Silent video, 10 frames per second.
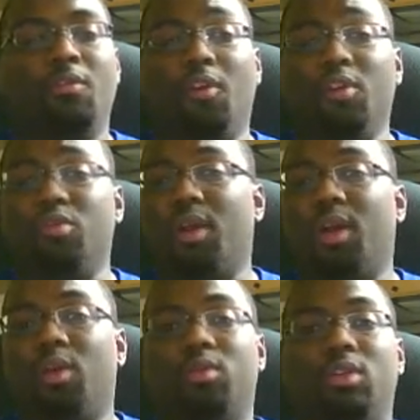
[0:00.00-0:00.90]
First
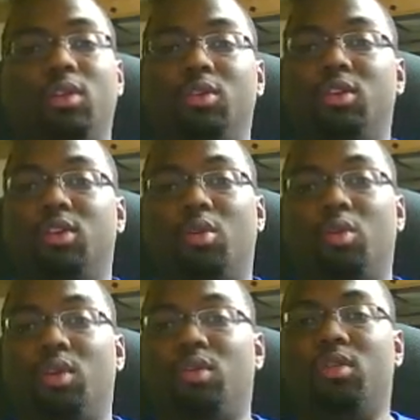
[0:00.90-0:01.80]
round,
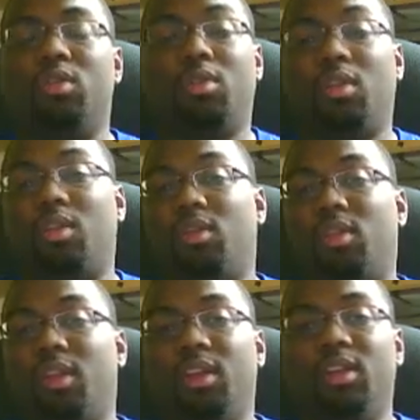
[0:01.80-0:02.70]
they
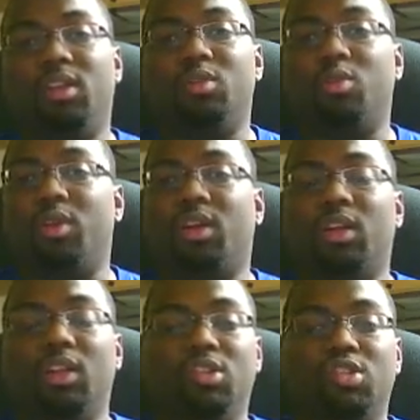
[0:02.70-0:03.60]
didn't do any
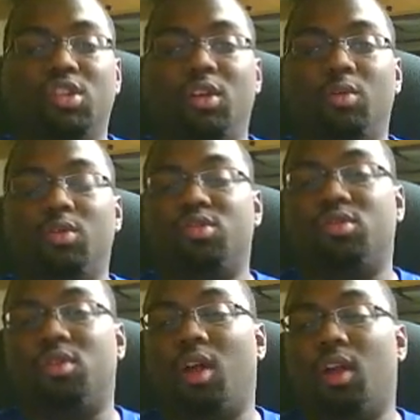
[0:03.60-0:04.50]
clinching, which
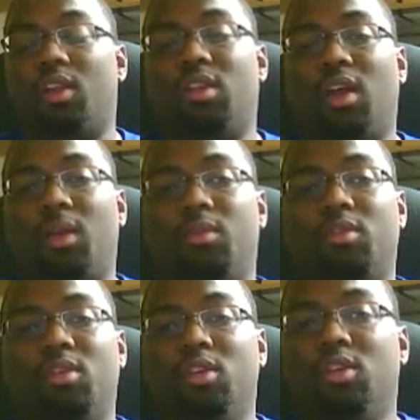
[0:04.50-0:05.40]
a lot of times
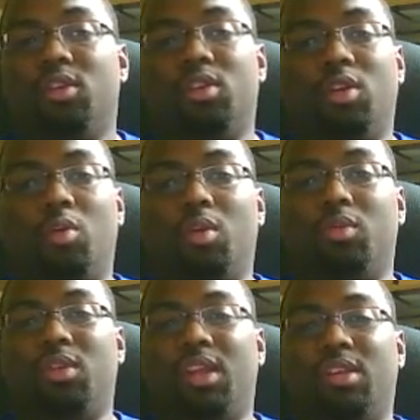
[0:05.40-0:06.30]
is,
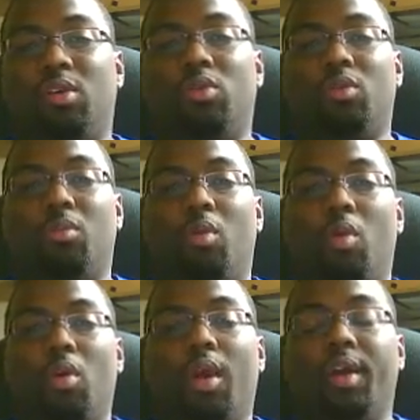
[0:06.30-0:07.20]
what takes out the
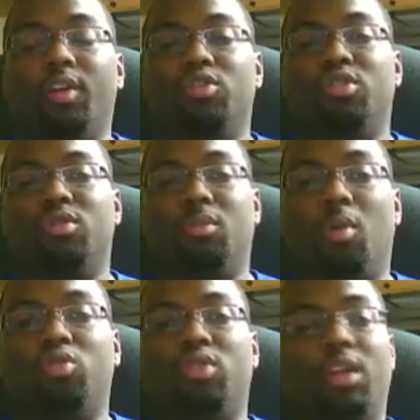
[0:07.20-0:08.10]

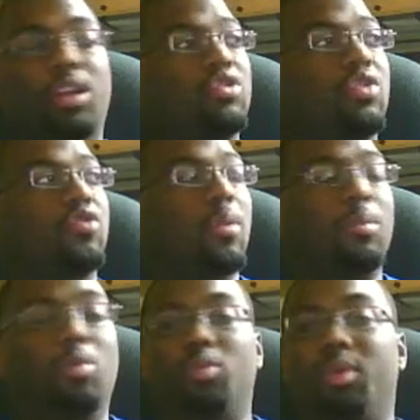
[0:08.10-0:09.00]
most energy
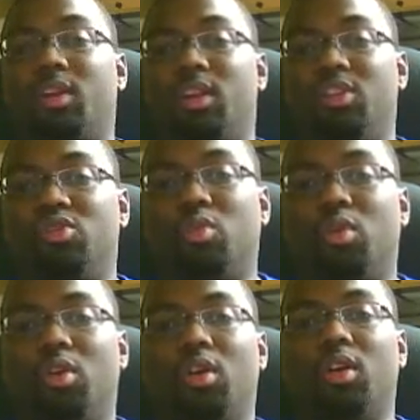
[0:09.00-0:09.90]
from you would be clinch
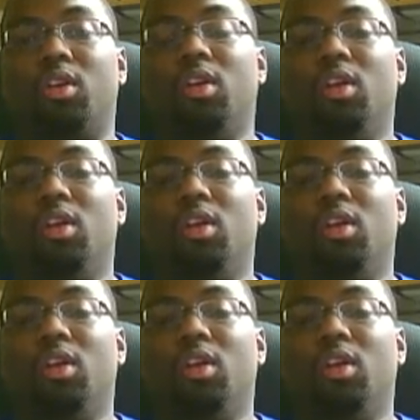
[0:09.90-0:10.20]
work and,